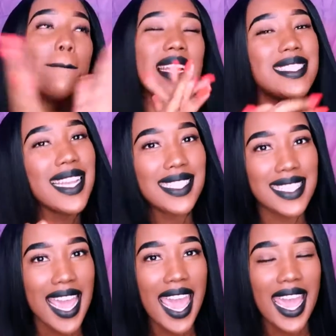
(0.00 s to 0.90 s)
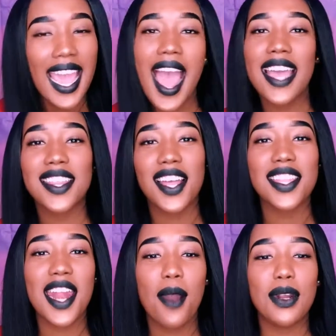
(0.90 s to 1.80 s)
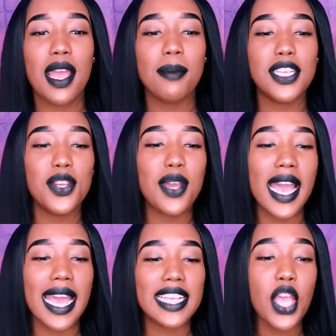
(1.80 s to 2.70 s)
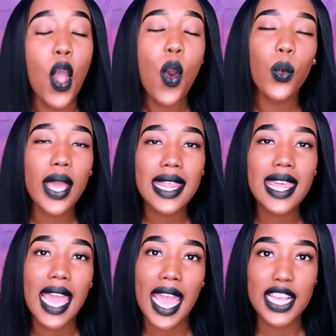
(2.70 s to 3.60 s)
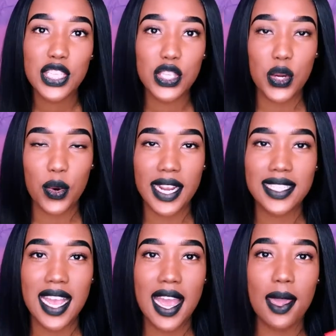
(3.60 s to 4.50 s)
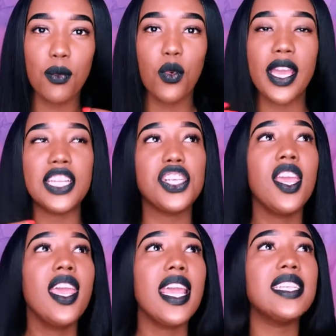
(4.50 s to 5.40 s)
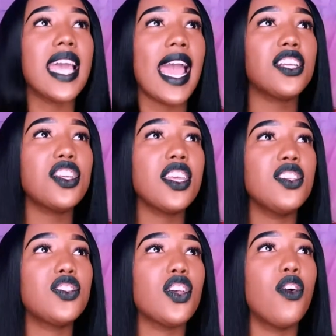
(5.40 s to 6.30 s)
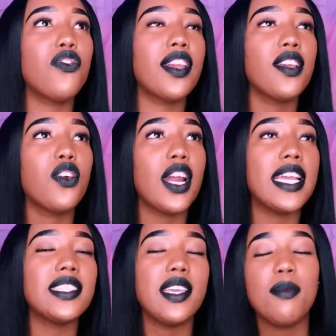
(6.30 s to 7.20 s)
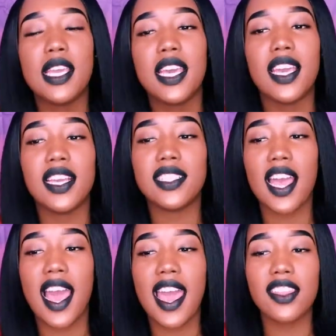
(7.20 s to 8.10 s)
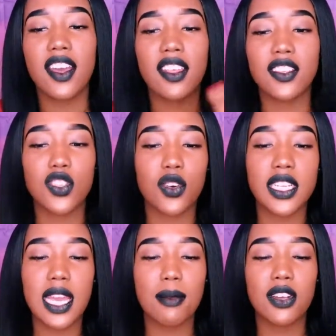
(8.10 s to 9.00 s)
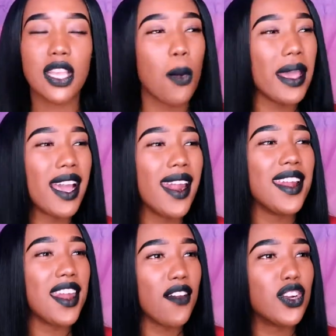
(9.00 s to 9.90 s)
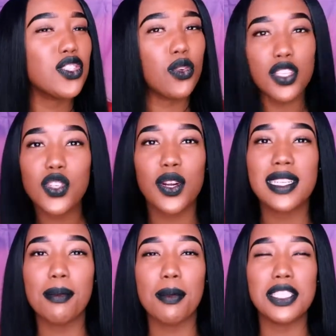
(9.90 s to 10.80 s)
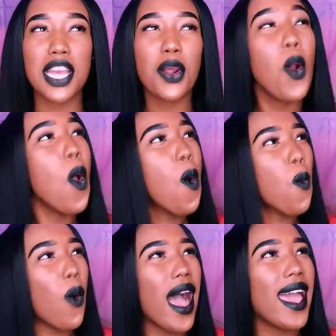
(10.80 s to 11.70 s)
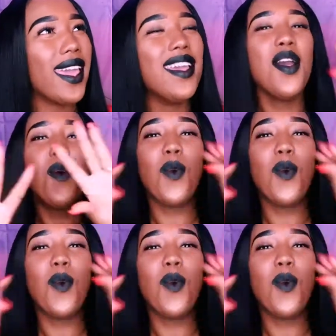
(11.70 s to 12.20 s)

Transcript: but today I thought that I would come at you guys with a story time, which is actually so freaking crazy because I thought of the story time and I was like, oh my god, I never told the story time on my channel. Why